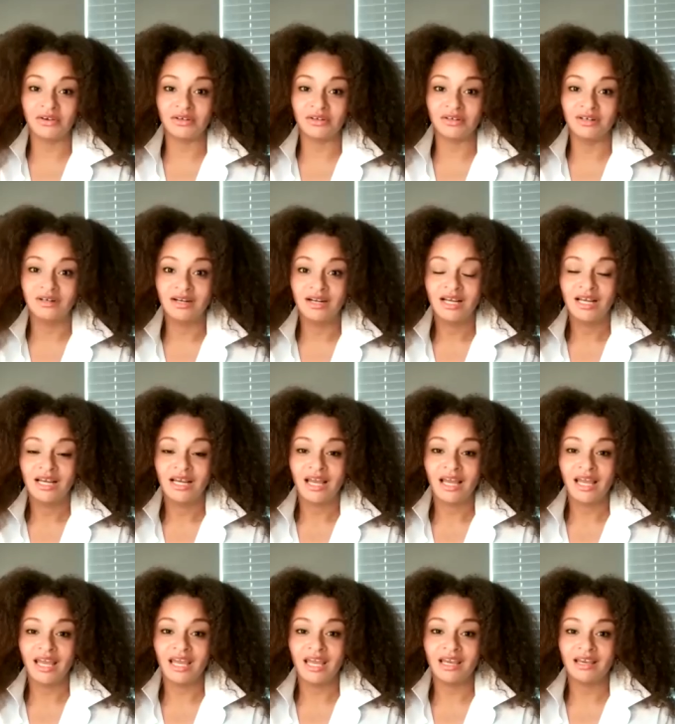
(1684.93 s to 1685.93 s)
another.
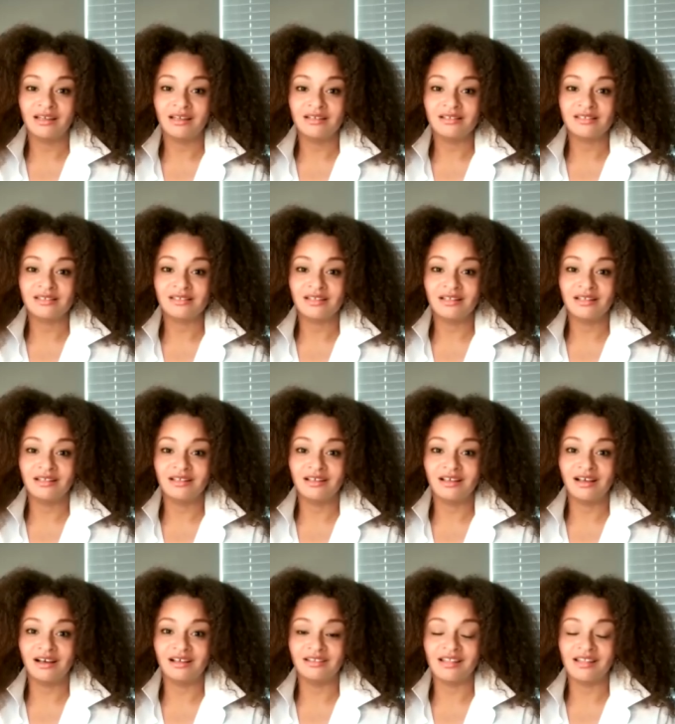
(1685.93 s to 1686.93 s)
And
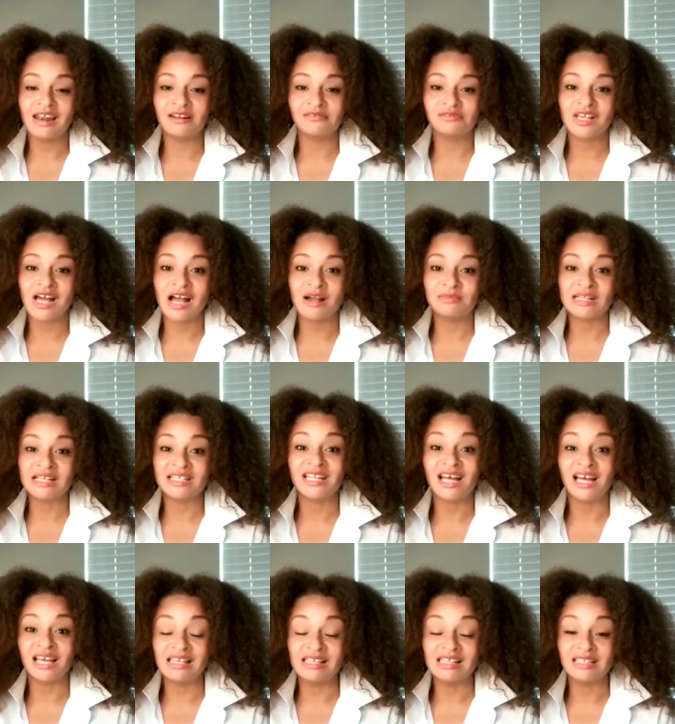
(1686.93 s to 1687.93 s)
a lot of times
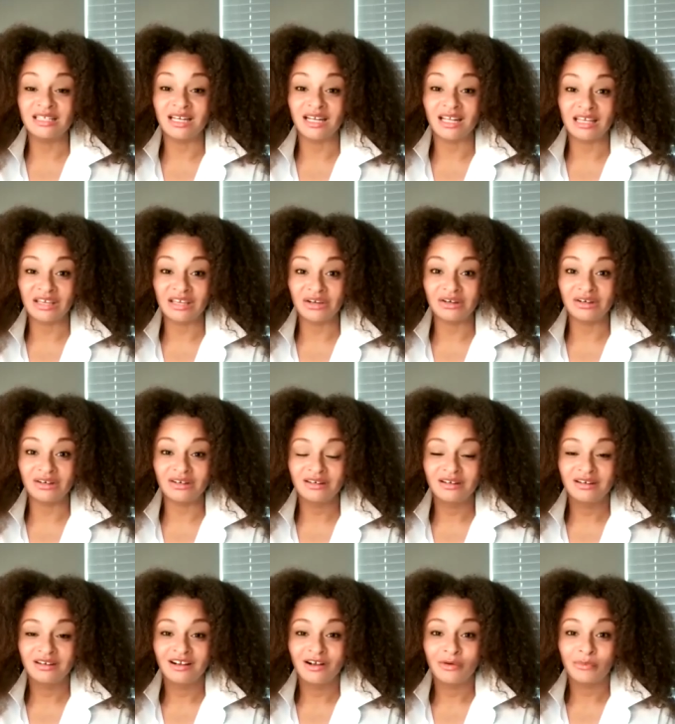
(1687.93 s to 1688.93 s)
that's not easy to
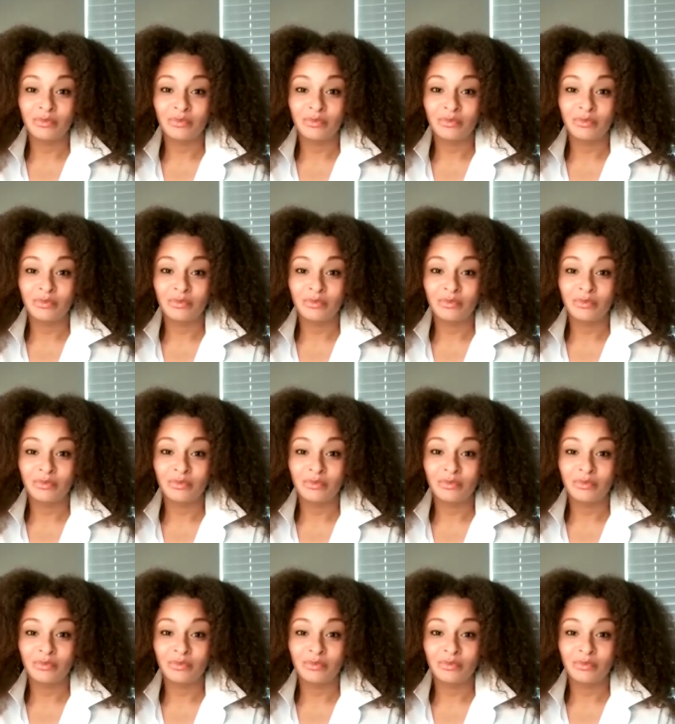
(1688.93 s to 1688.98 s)
hear